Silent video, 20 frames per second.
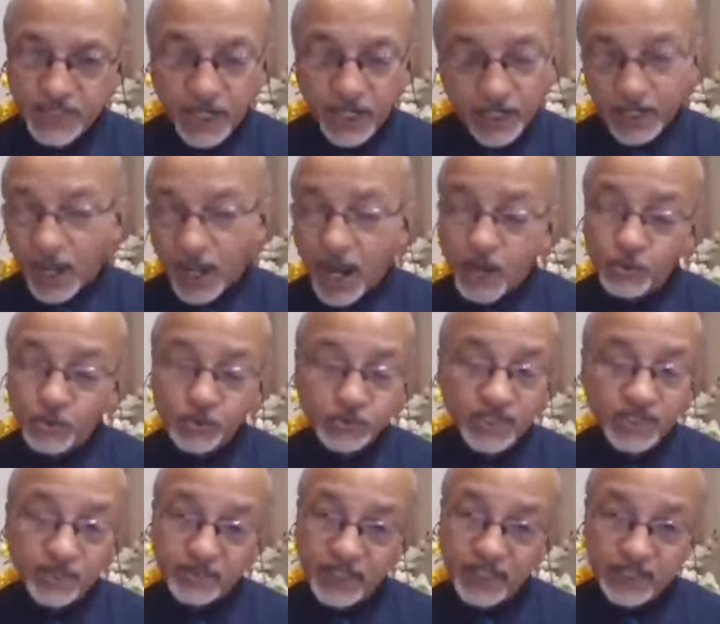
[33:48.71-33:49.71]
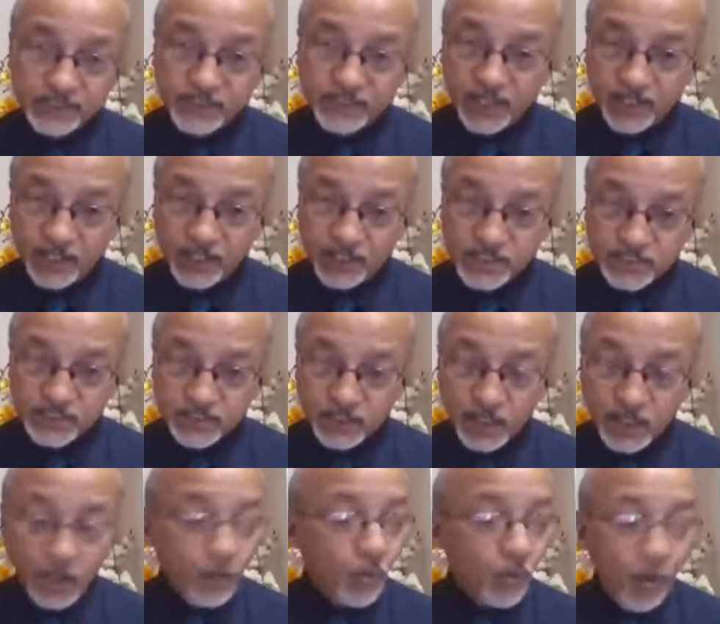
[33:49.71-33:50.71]
And how do they build their nest?
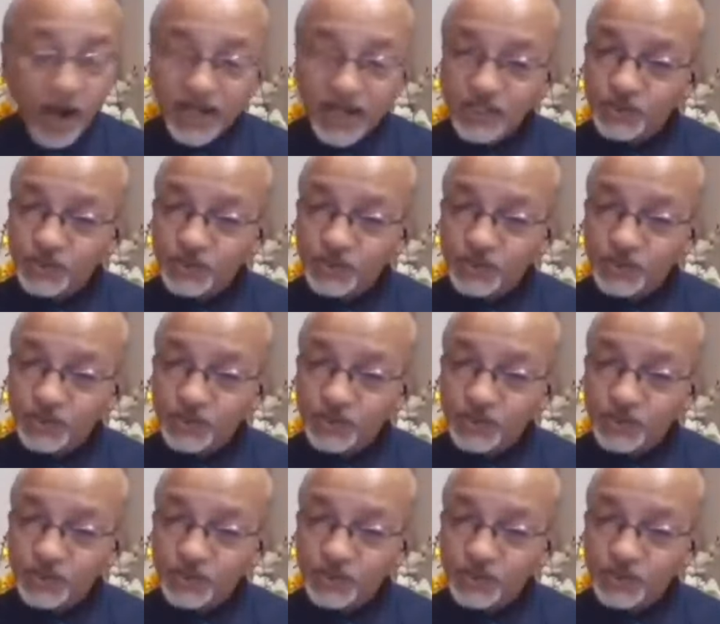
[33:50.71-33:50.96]
Why